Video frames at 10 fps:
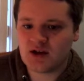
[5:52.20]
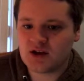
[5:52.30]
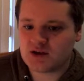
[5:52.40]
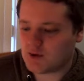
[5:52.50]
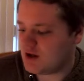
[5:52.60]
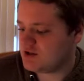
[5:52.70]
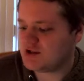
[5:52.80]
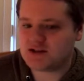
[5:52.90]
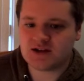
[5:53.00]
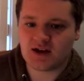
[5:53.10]
So I'll
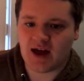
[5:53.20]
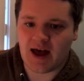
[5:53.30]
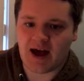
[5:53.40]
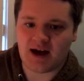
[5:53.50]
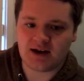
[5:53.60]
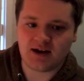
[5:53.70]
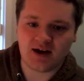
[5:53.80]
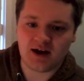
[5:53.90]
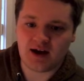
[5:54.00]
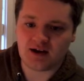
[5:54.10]
just add
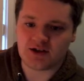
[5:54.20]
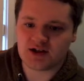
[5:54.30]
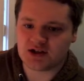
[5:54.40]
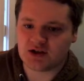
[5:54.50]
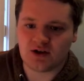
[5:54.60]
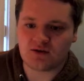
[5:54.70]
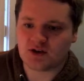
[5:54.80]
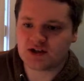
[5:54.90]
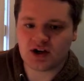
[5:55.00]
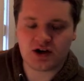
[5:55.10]
an additional
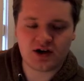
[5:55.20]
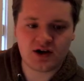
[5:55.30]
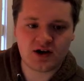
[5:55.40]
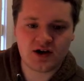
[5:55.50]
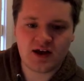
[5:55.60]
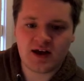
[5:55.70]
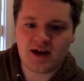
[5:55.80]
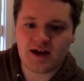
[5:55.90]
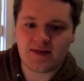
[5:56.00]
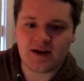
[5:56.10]
return
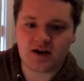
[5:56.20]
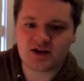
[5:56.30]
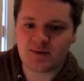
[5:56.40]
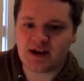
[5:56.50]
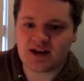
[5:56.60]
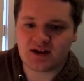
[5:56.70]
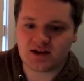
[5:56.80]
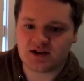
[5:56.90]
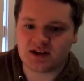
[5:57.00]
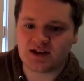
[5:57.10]
in there to make it
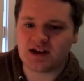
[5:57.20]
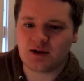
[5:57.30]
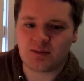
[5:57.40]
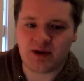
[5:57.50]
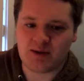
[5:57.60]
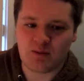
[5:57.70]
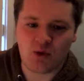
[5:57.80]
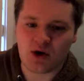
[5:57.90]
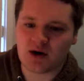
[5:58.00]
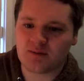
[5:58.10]
just a little bit
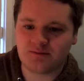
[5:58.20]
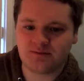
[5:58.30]
more